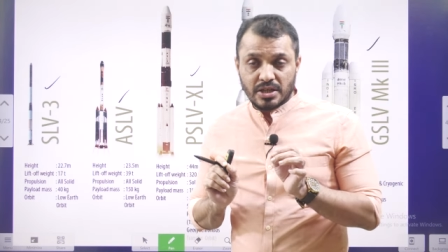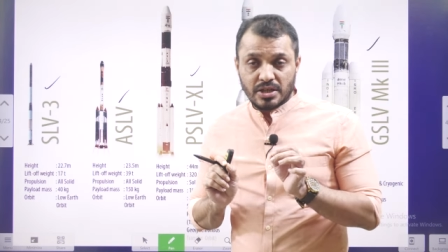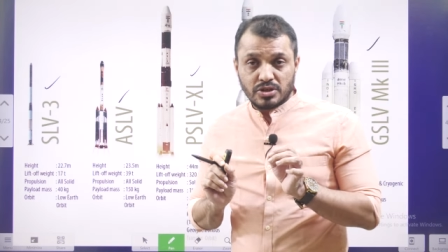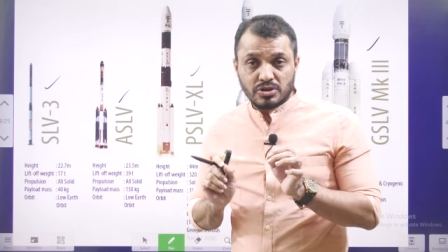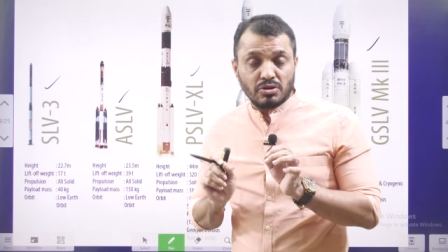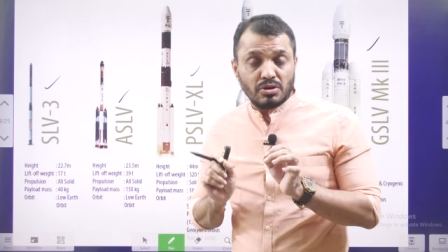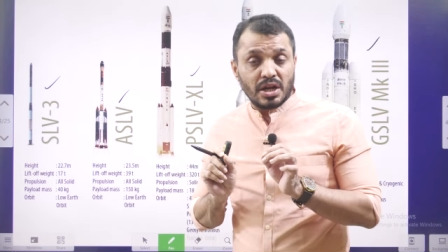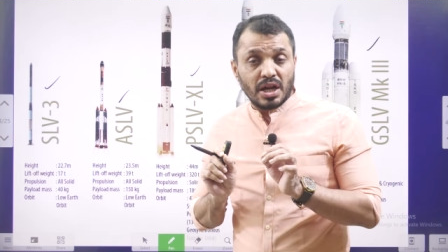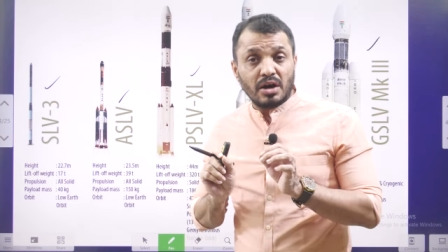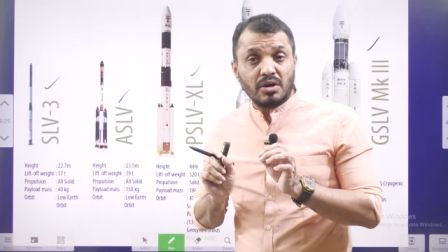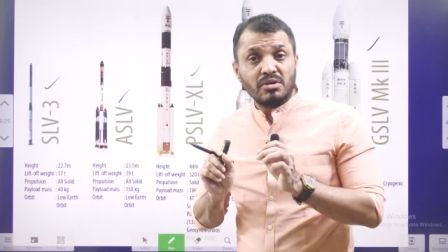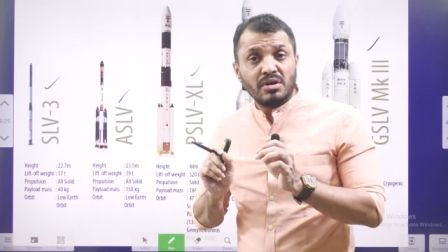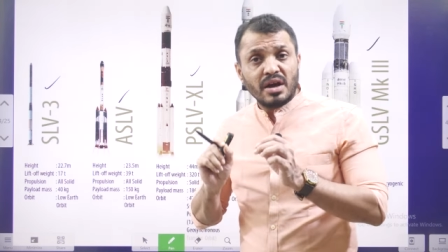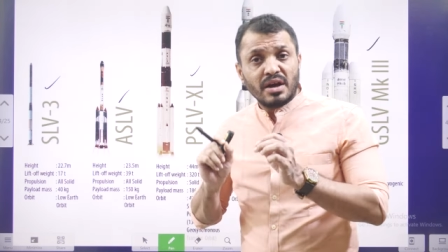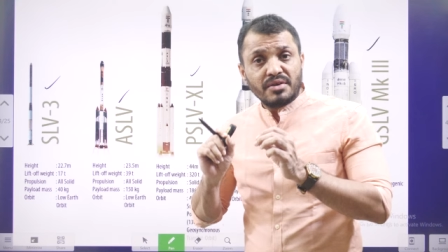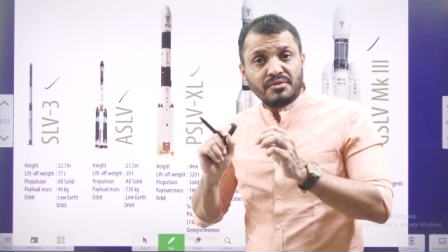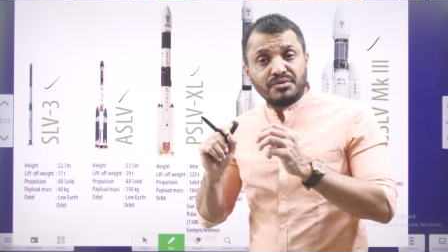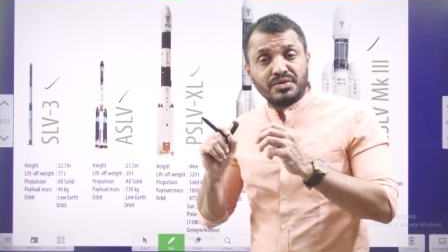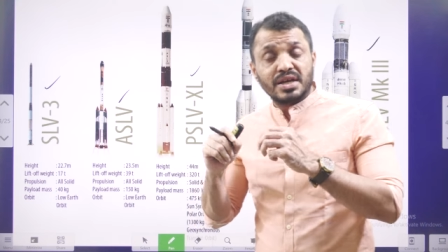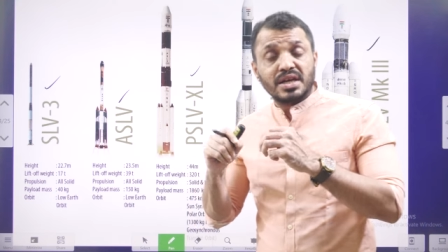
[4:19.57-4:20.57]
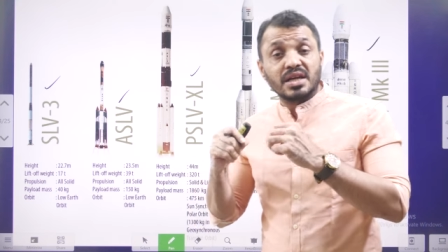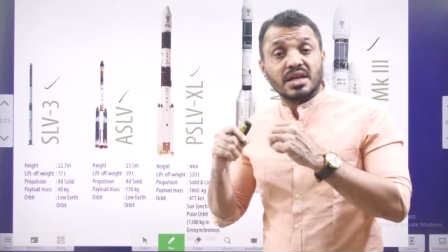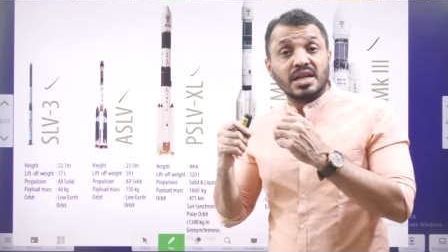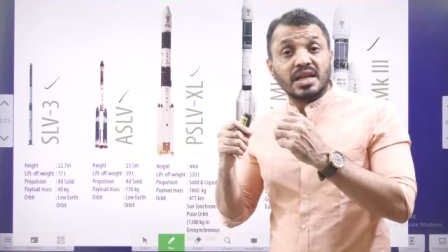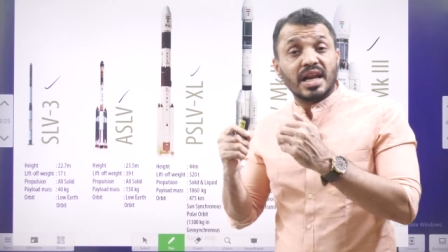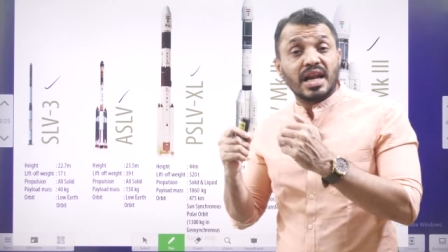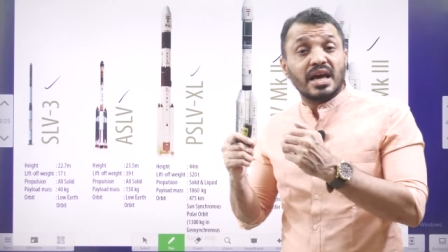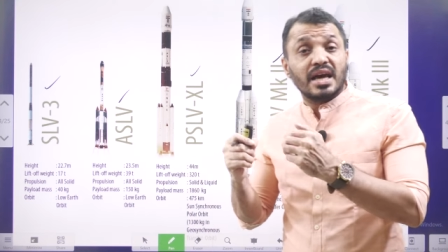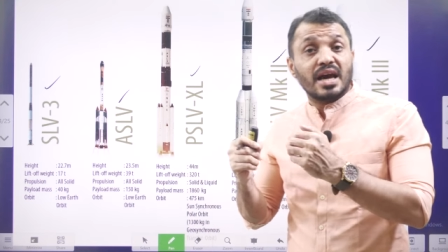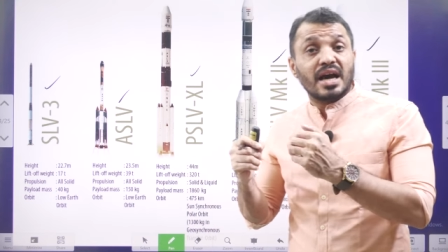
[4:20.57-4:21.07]
So now we can
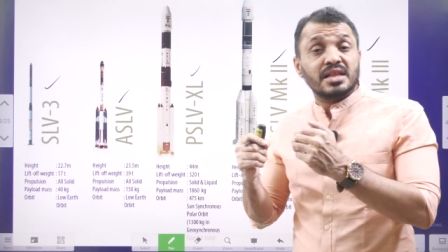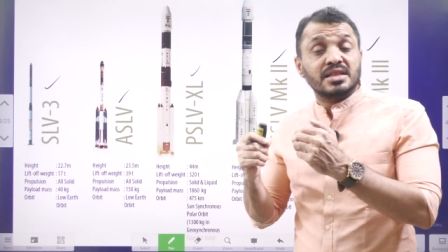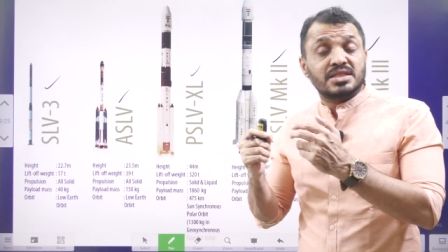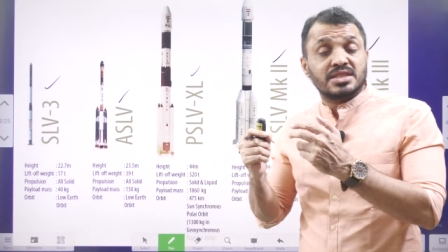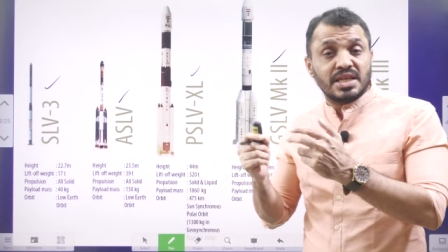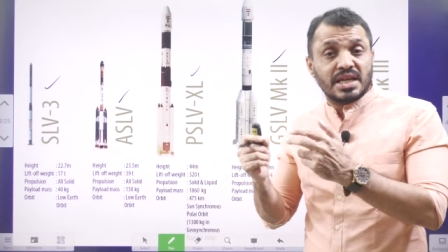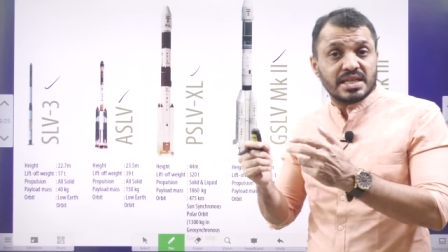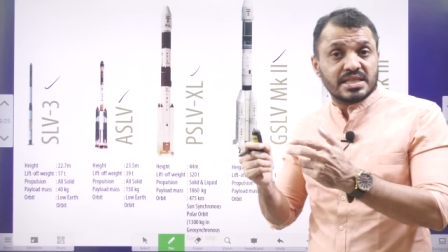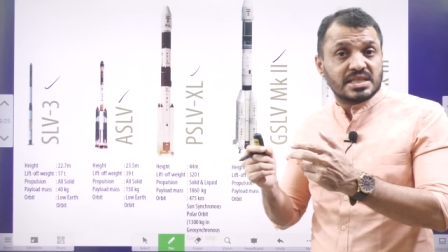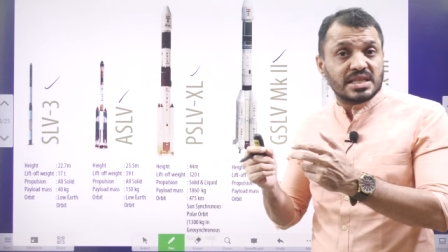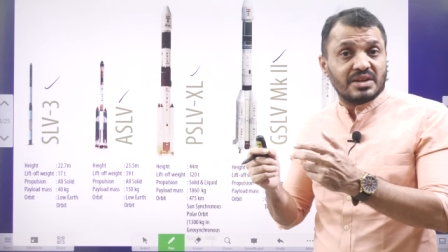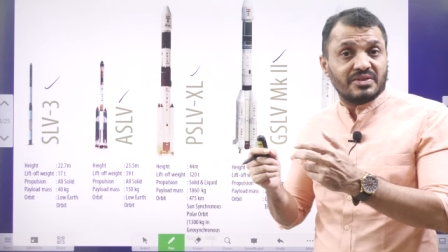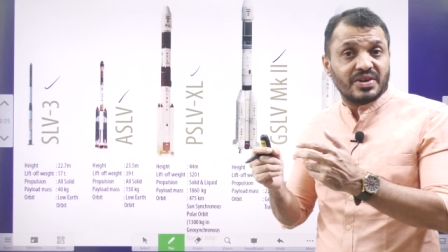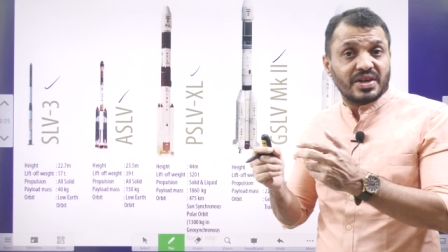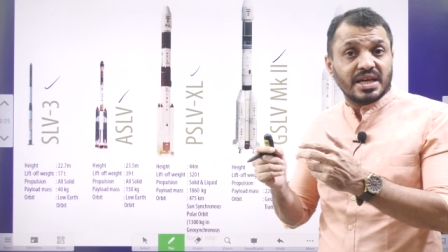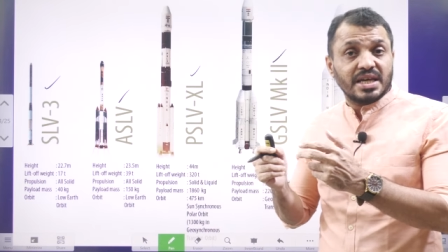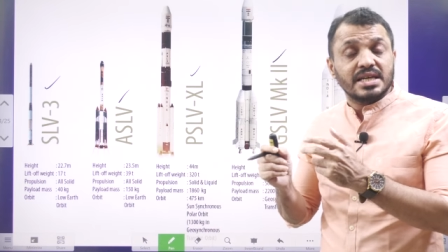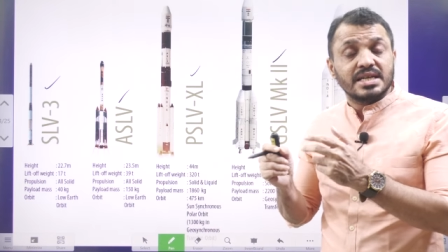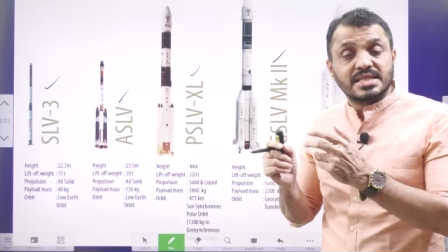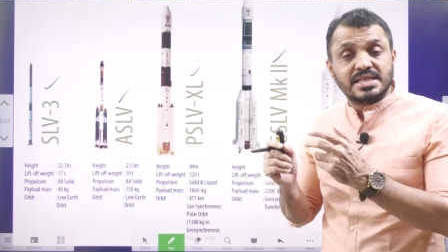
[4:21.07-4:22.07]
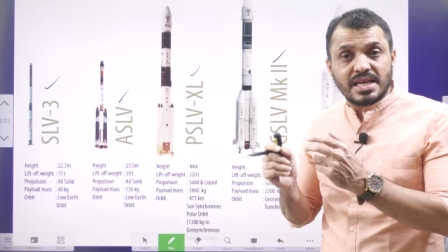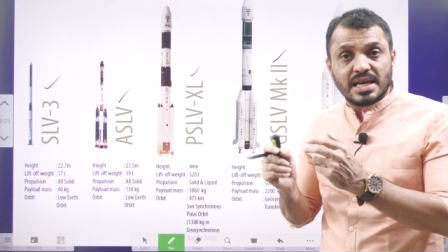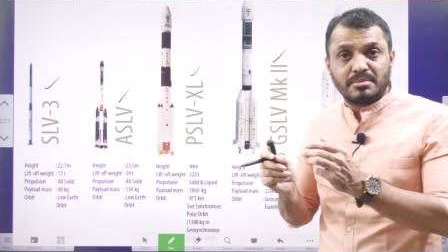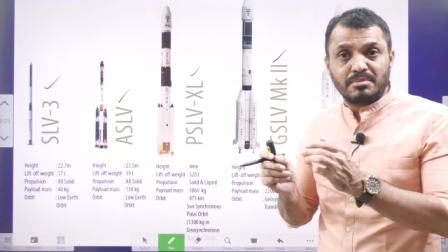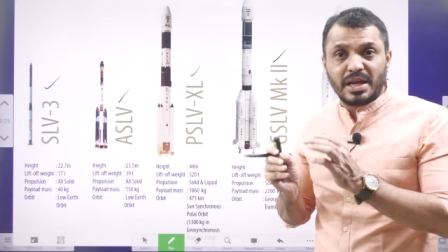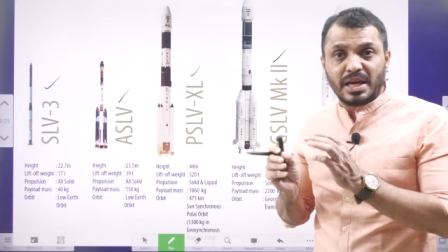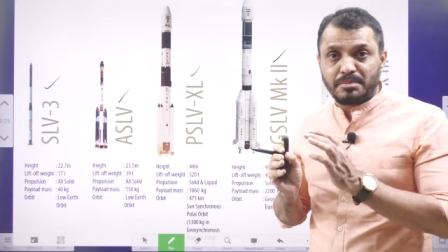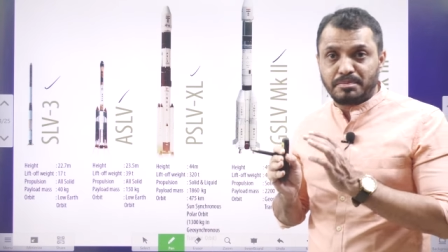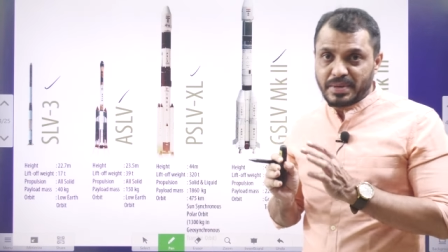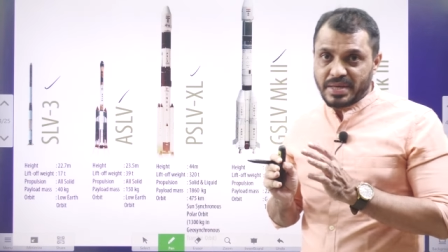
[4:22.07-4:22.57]
rely on GSLV same
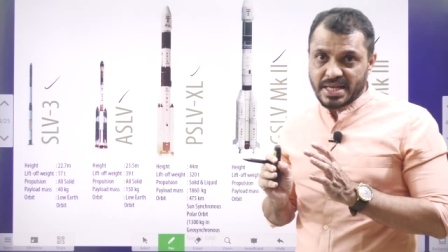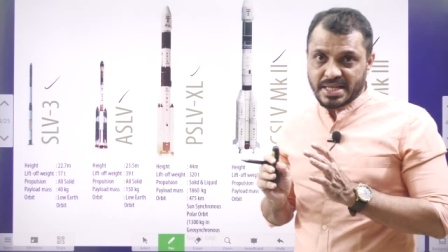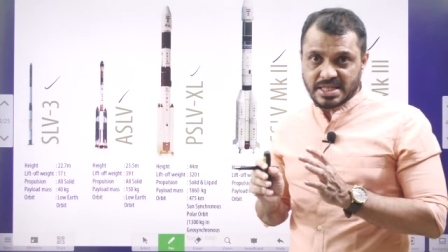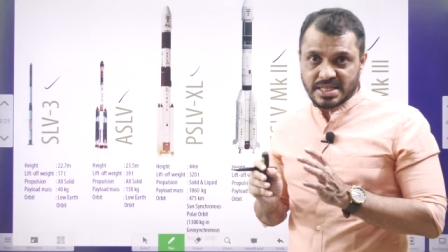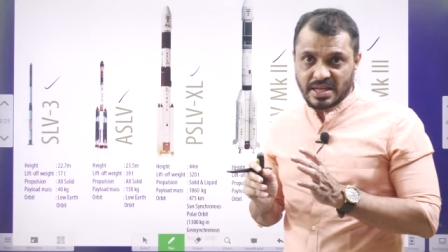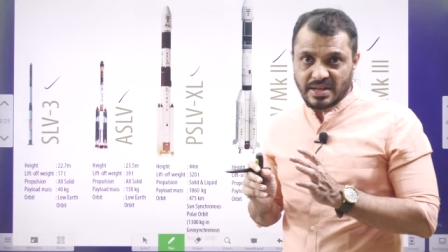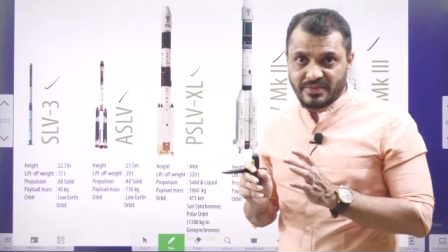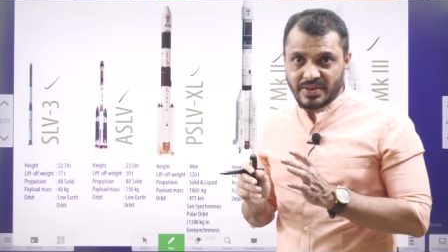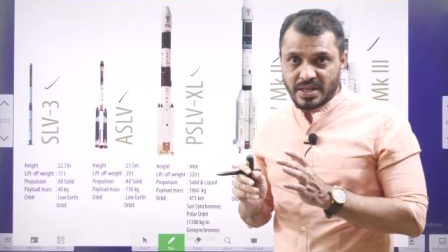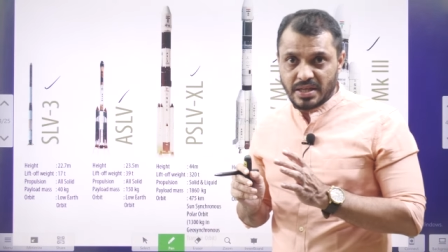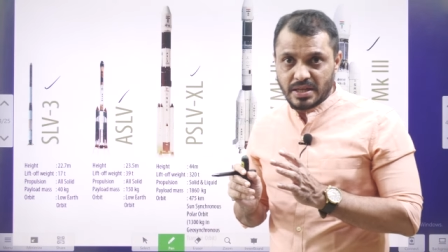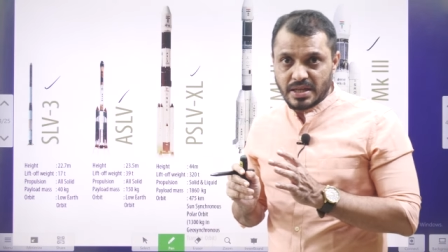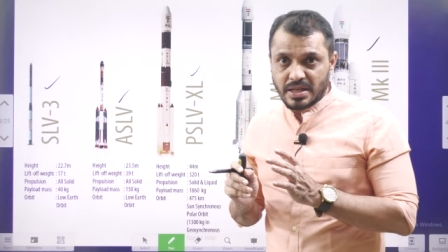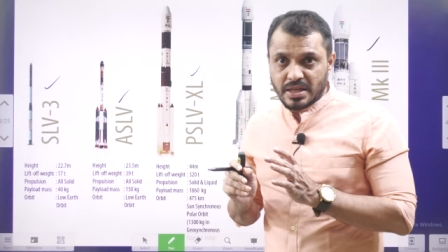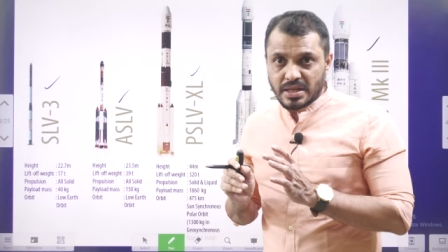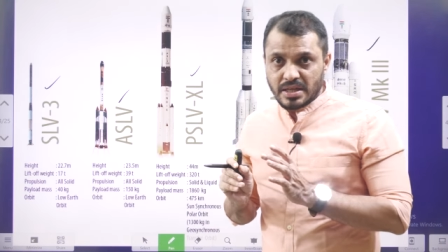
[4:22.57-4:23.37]
like PSLV.